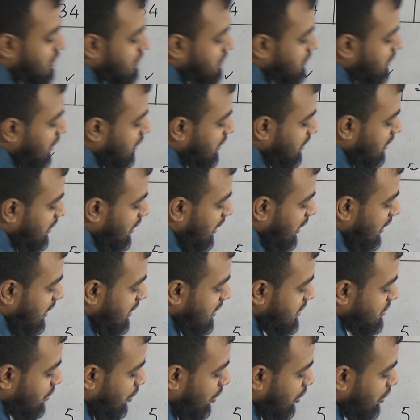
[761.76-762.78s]
39
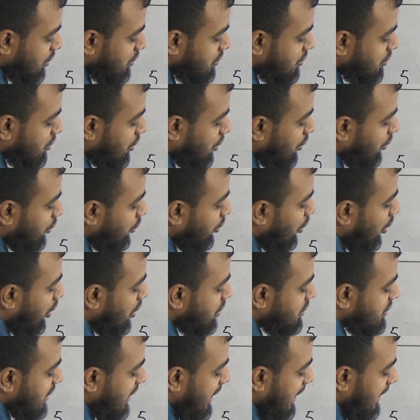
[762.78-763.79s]
is also
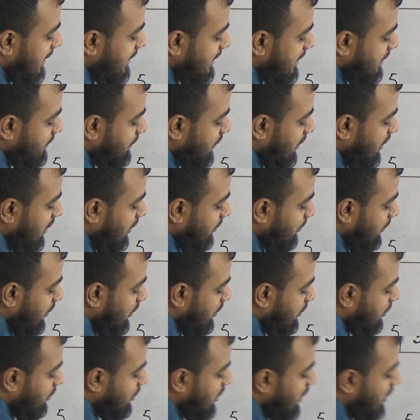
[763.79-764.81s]
not an even number.
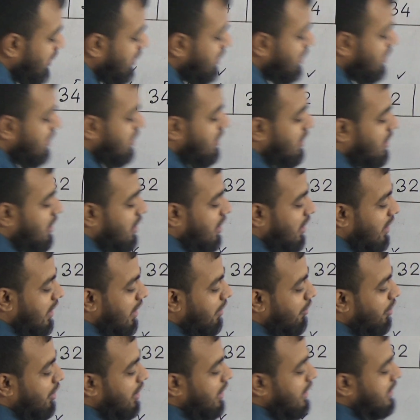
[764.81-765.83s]
Okay.
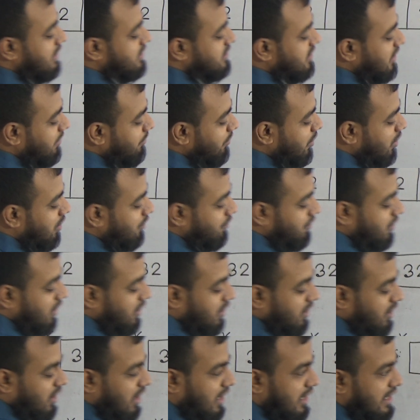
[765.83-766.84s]
Our next number of
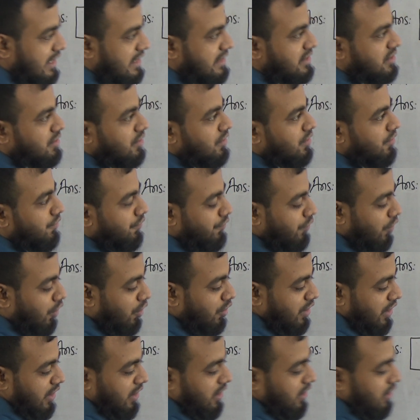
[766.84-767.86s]
39 is
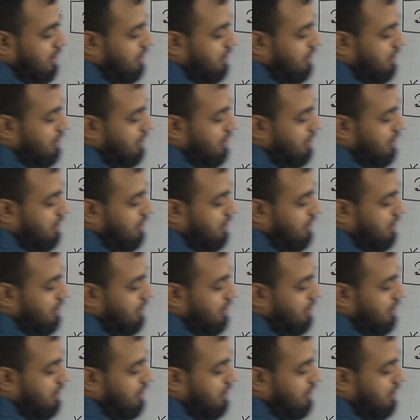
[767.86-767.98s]
40.